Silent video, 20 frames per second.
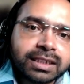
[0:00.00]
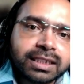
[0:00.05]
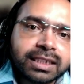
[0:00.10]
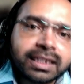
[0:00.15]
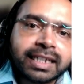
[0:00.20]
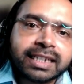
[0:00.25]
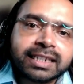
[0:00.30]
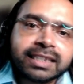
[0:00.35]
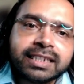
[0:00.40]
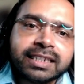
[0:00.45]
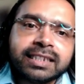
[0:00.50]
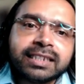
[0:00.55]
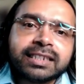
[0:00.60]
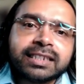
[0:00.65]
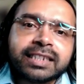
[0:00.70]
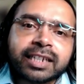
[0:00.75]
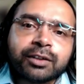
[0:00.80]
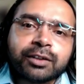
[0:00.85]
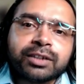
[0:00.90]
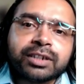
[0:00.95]
The next is the
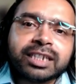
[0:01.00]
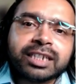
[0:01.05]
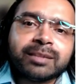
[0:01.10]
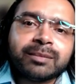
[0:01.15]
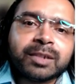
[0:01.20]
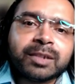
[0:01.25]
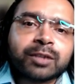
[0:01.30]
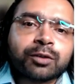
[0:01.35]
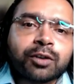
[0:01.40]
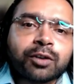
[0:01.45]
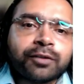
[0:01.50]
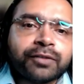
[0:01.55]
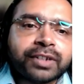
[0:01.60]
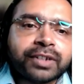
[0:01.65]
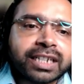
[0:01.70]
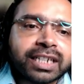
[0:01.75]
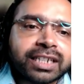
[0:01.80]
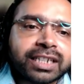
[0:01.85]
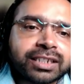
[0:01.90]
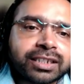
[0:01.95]
security
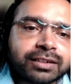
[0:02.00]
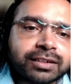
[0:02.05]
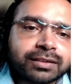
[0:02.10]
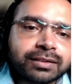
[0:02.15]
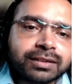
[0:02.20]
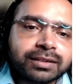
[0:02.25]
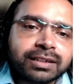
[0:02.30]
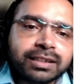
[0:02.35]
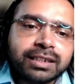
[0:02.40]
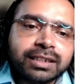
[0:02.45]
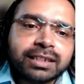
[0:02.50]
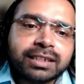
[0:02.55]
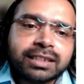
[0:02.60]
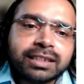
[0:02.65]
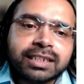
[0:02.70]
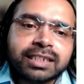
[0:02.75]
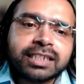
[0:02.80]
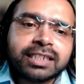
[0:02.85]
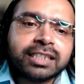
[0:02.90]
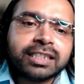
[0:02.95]
misconfiguration.
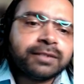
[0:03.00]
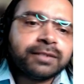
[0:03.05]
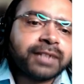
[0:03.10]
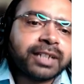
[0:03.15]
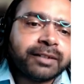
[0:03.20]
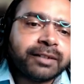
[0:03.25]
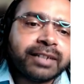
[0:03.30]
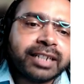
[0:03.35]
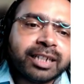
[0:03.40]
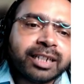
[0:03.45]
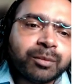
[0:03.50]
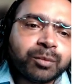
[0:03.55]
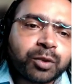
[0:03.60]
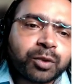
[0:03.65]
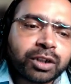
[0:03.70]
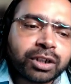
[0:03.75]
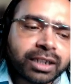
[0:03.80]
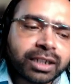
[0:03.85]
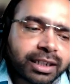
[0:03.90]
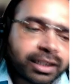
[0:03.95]
This is very, very
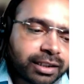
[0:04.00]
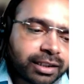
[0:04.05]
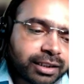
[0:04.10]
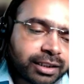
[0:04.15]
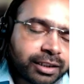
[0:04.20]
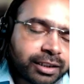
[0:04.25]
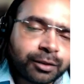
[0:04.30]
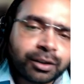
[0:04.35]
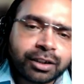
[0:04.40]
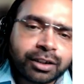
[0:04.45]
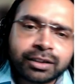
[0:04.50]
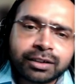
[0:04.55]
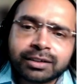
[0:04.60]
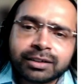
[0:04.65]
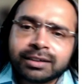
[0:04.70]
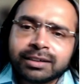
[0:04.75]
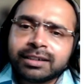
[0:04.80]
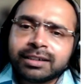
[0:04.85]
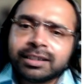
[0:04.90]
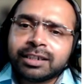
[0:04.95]
important. You
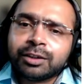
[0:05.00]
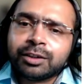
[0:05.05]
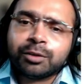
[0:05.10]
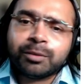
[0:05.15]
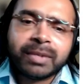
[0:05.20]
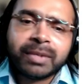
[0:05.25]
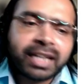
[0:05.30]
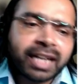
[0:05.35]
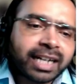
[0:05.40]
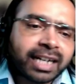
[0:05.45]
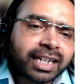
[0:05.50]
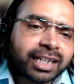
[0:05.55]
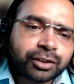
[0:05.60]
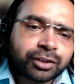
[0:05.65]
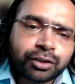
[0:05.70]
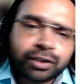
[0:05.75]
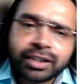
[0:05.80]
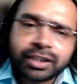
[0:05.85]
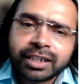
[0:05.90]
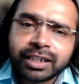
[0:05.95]
may write
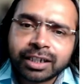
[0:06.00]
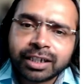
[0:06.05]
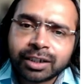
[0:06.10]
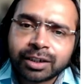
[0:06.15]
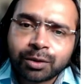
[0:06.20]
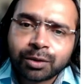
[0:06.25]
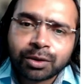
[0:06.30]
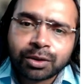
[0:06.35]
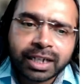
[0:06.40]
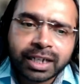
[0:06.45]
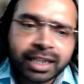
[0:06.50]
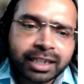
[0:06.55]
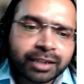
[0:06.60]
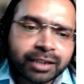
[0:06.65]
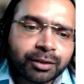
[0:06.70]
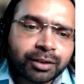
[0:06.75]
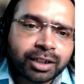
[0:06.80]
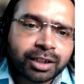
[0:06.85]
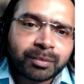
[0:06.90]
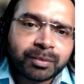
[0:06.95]
extraordinary code and
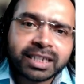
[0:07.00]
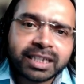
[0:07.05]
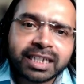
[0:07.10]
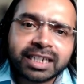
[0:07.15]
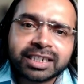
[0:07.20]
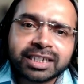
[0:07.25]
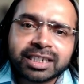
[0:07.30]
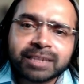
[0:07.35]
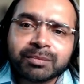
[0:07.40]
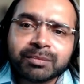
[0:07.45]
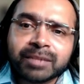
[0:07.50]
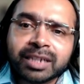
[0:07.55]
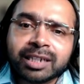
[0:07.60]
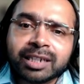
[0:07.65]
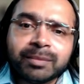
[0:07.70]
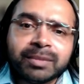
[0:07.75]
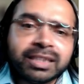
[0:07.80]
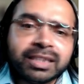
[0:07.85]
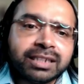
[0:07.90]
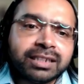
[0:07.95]
your application
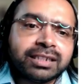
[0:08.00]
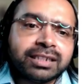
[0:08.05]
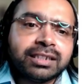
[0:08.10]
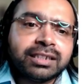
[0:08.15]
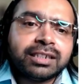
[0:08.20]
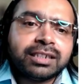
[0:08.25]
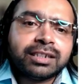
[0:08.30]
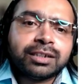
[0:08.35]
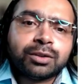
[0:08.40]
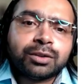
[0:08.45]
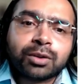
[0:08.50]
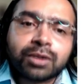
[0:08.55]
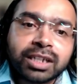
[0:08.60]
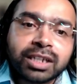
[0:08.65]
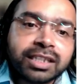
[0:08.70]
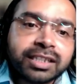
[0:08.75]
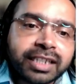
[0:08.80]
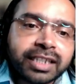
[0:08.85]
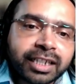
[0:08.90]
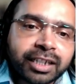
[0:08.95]
may be
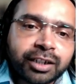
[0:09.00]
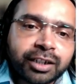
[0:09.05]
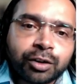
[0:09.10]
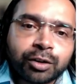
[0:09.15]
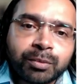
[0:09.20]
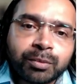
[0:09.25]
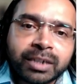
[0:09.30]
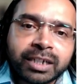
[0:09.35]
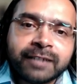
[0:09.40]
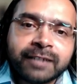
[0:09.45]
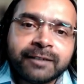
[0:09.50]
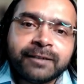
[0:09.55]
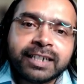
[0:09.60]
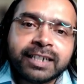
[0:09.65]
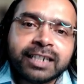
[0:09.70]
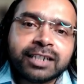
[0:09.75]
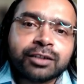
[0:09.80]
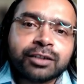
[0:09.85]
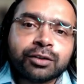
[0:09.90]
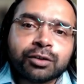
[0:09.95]
totally secure, but if
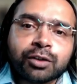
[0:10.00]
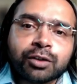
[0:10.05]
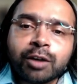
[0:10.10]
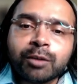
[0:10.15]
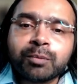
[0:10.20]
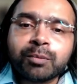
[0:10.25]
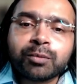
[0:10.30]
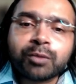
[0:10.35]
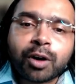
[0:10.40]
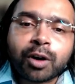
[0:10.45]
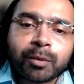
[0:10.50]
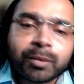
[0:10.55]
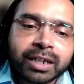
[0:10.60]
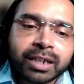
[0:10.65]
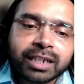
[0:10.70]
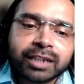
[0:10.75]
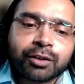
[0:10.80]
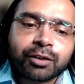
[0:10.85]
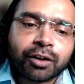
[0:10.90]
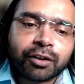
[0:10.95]
it is not
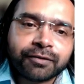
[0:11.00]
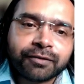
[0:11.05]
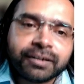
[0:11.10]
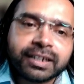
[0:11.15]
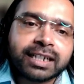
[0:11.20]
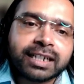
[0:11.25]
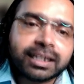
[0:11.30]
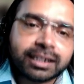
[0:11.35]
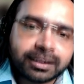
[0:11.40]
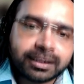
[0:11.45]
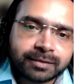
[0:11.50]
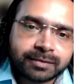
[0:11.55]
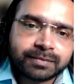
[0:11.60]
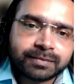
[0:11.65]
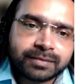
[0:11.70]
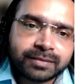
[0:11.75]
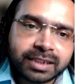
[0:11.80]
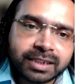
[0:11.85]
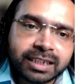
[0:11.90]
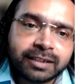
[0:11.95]
properly configured
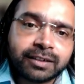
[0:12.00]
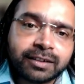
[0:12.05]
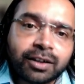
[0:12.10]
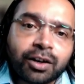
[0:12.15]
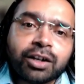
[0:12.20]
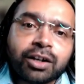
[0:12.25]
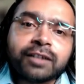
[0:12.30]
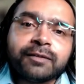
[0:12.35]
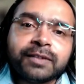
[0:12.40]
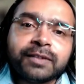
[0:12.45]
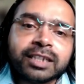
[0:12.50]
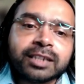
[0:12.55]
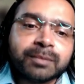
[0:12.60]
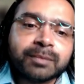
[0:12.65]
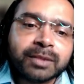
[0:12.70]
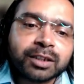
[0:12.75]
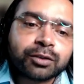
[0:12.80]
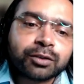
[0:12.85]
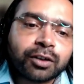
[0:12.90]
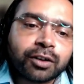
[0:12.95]
or if it is
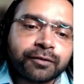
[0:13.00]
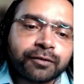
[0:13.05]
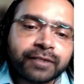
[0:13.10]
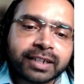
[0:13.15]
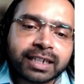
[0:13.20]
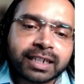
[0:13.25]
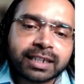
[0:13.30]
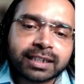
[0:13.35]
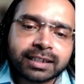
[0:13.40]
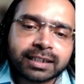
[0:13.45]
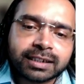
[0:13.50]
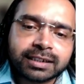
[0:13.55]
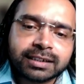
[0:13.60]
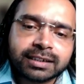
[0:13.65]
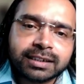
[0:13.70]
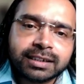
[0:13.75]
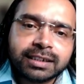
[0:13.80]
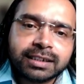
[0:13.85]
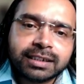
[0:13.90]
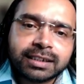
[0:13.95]
misconfigured,
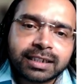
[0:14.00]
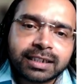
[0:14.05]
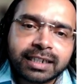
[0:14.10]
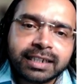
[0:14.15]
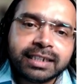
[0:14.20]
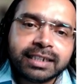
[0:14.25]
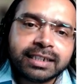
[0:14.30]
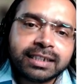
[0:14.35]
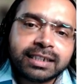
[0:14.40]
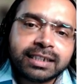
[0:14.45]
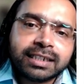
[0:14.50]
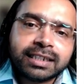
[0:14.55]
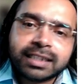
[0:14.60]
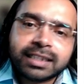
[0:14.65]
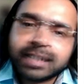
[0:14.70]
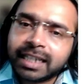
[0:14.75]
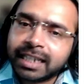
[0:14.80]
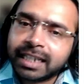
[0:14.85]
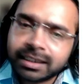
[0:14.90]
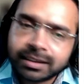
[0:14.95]
right,
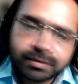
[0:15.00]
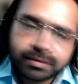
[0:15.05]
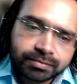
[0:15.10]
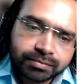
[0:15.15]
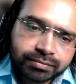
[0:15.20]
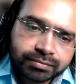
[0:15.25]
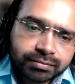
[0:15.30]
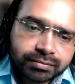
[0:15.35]
then